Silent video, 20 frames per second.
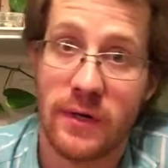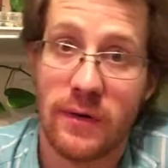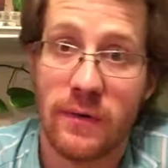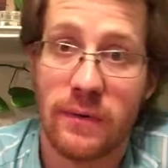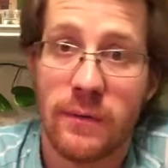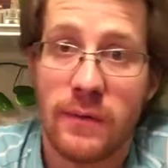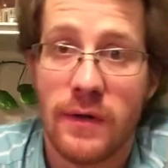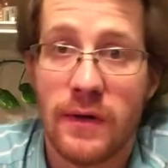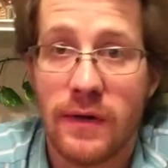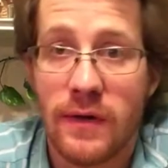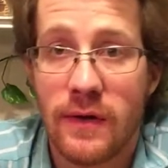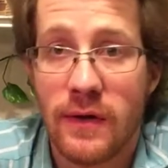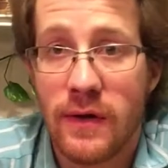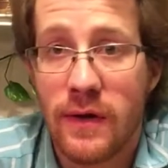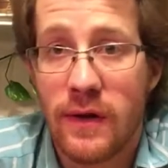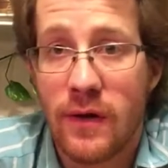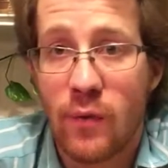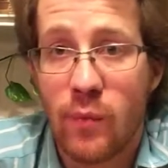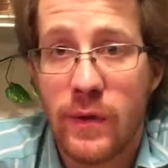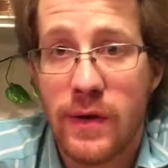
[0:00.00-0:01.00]
know,
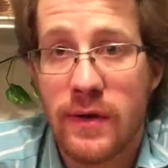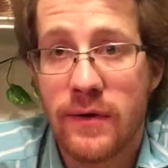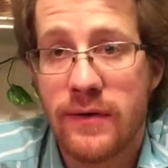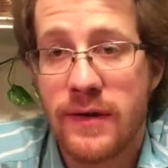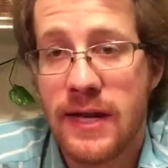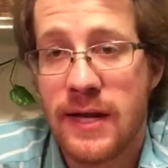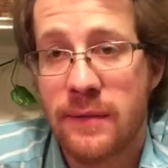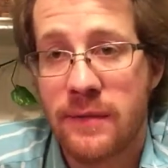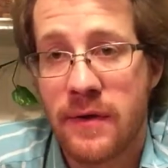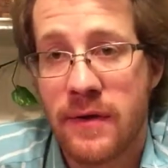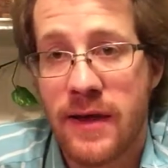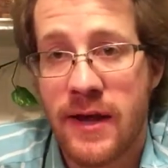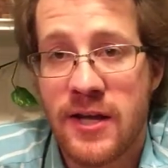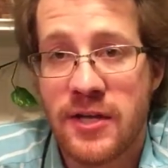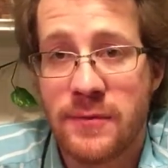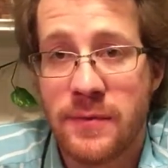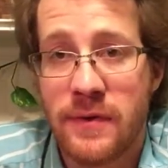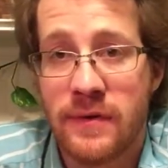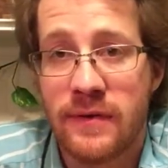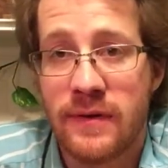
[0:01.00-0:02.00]
weird names like
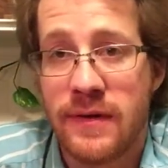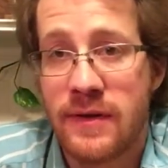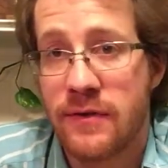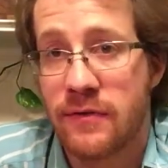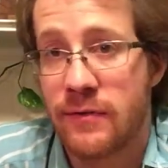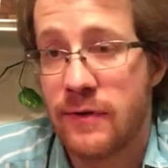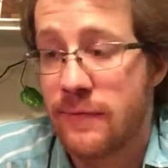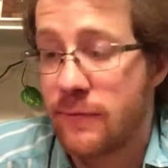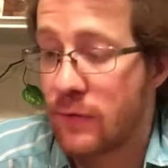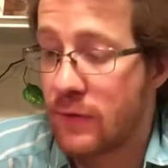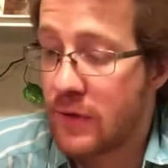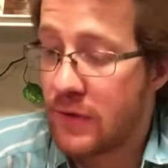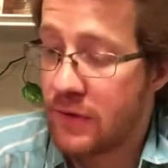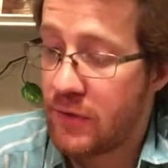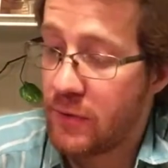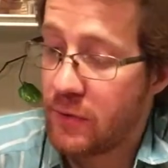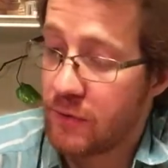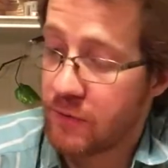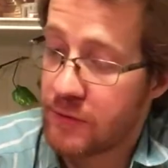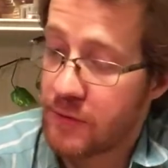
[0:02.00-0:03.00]
HBC
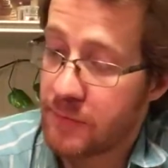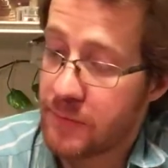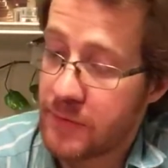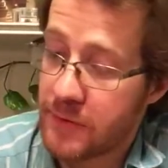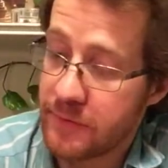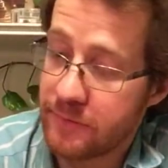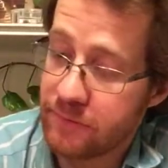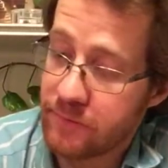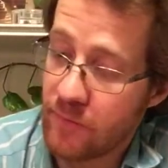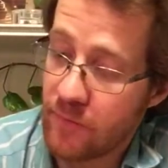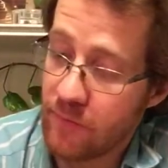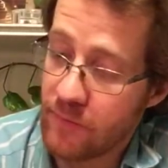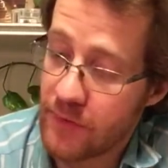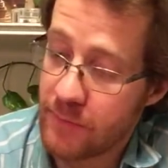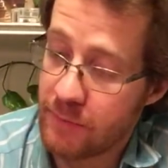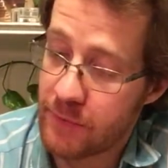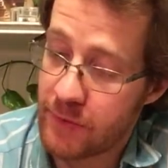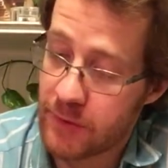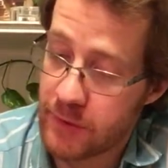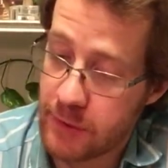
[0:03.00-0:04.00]
342 or something,
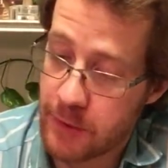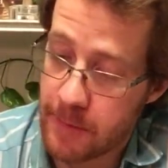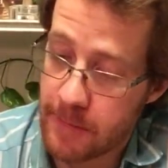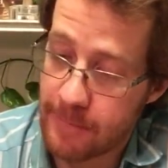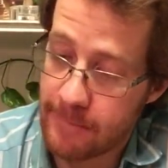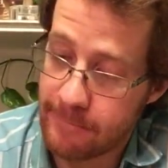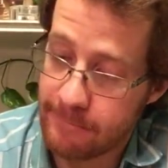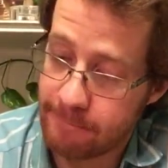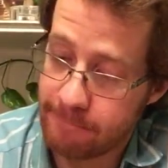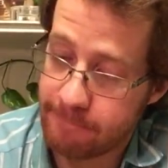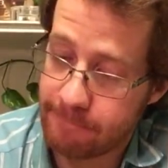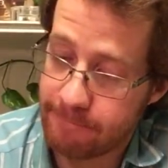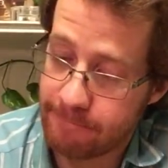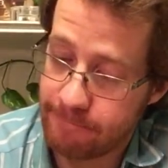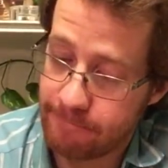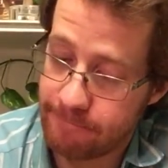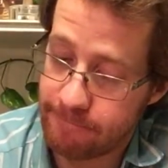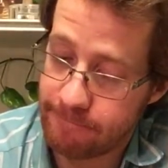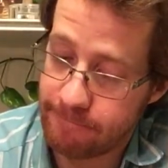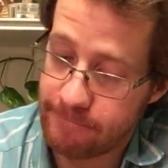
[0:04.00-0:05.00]
but
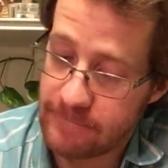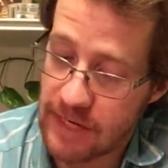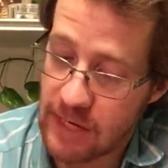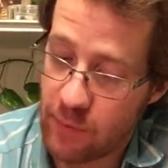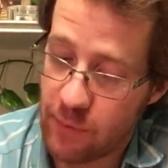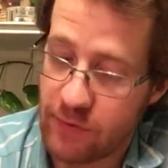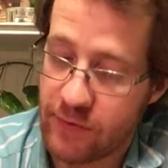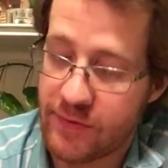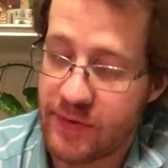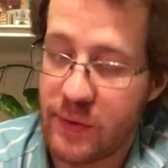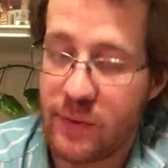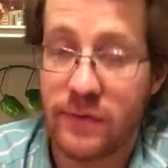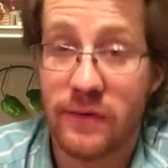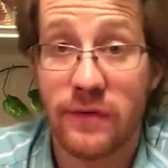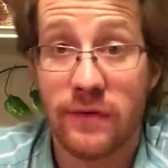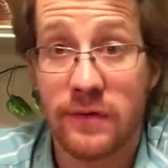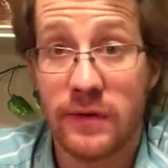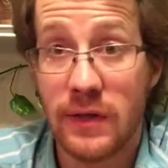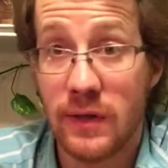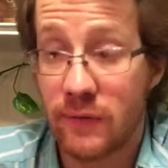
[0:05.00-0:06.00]
I wish they would
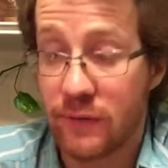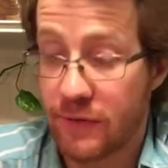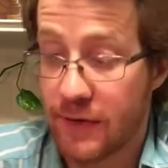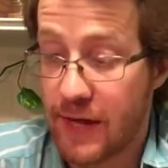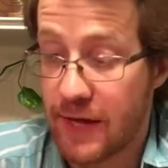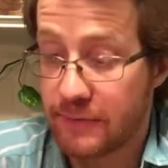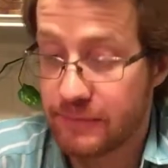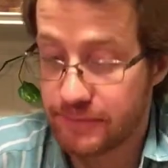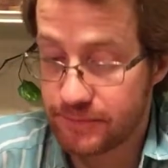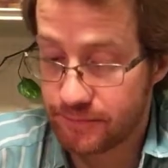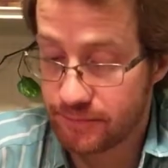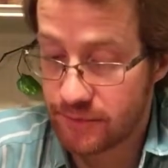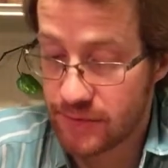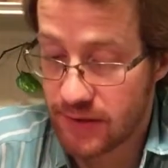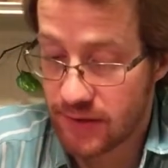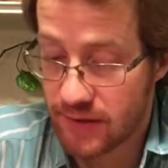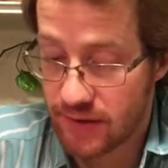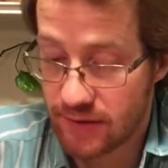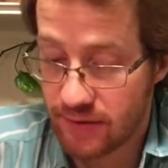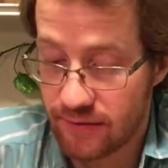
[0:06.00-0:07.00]
disclose that,
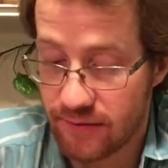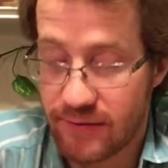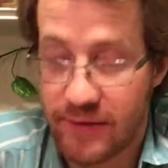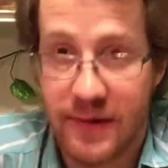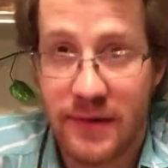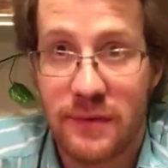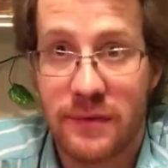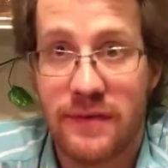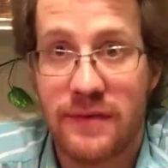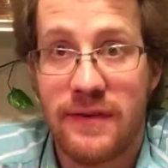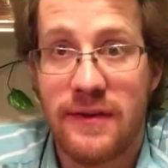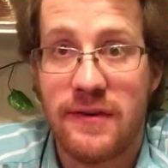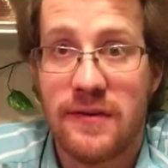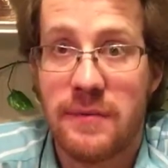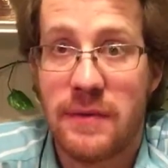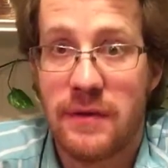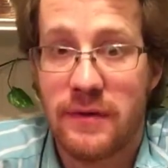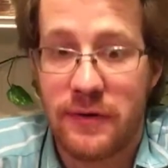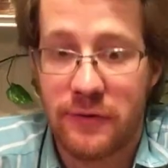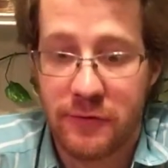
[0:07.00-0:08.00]
because then I would seek
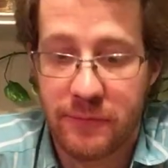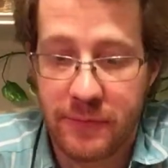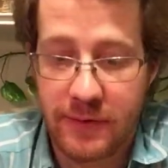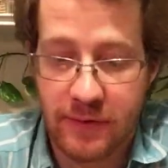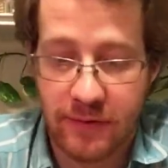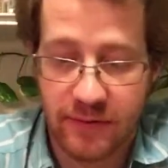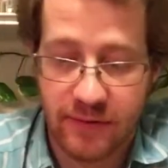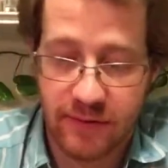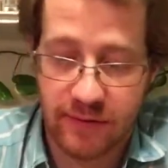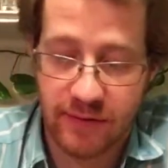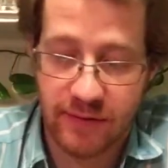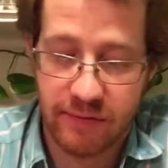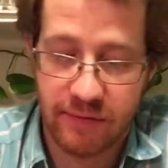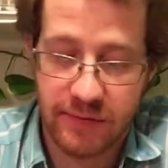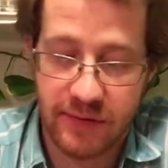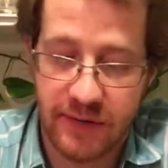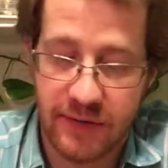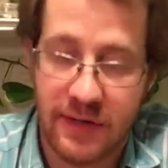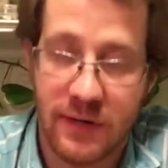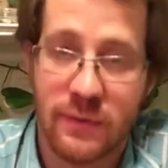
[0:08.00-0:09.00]
them out in other beers, because I
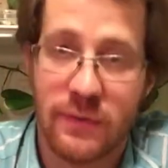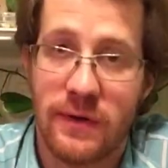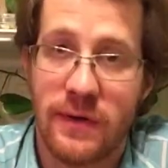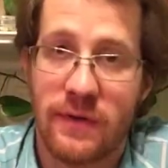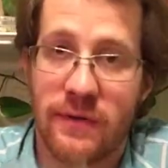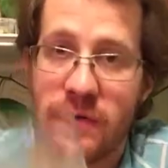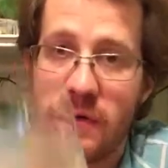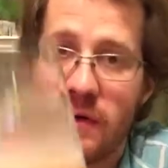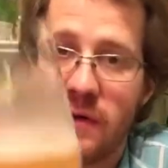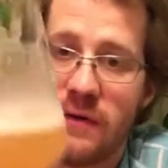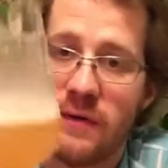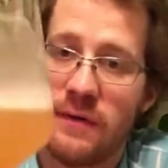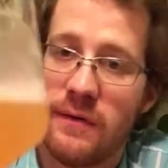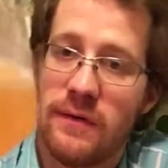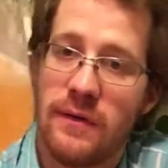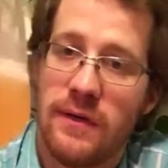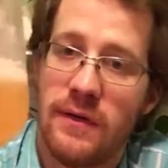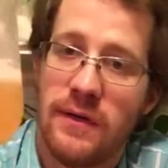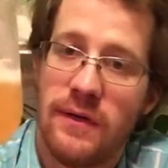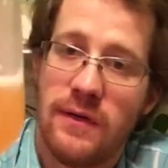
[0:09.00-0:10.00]
really like what it's done
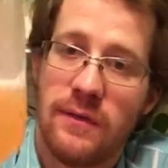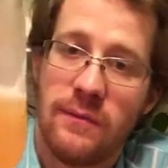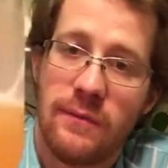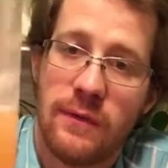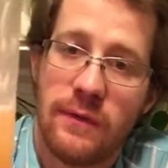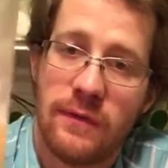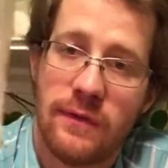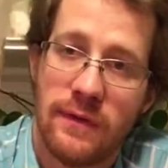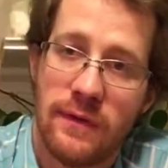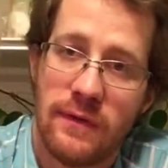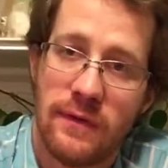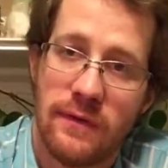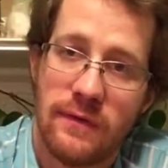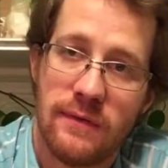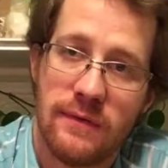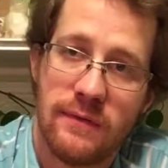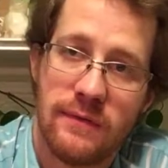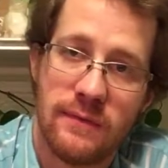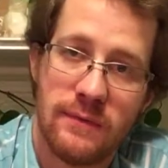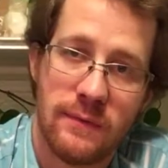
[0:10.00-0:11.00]
with
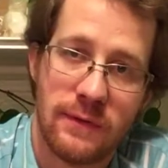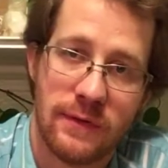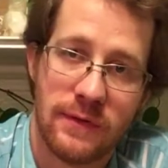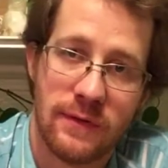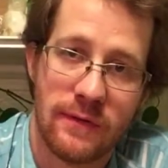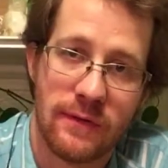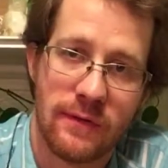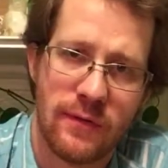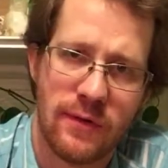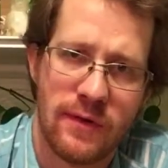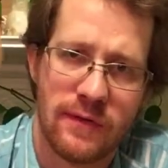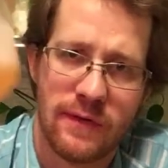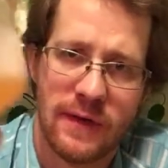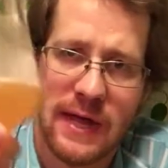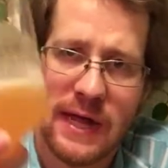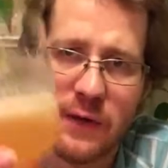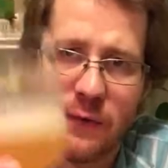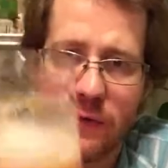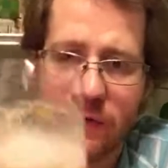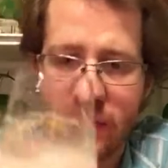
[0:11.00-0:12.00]
their sort of
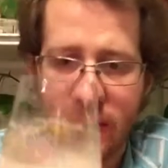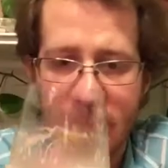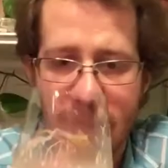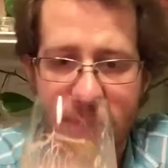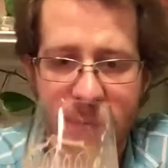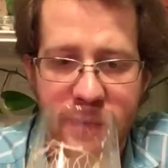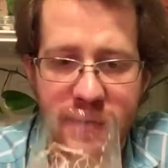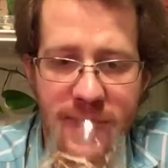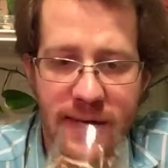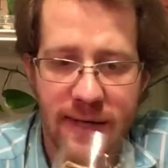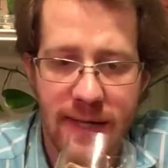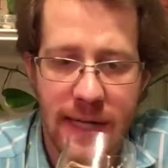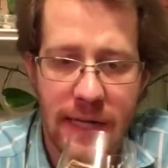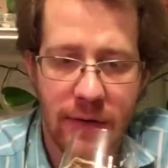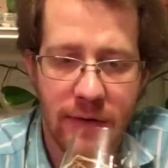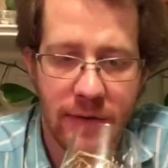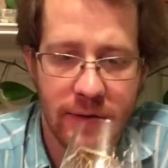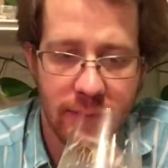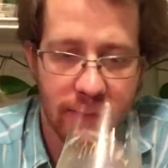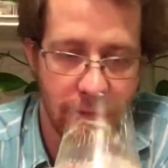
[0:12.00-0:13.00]
house IPA
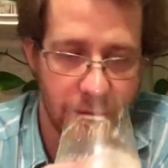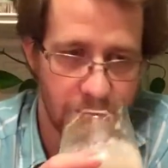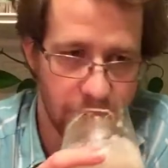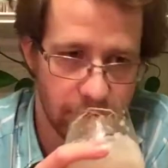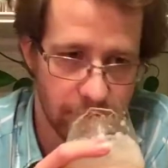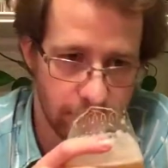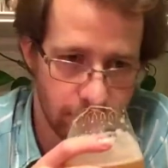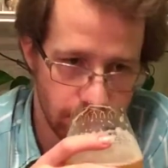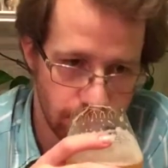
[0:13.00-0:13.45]
character.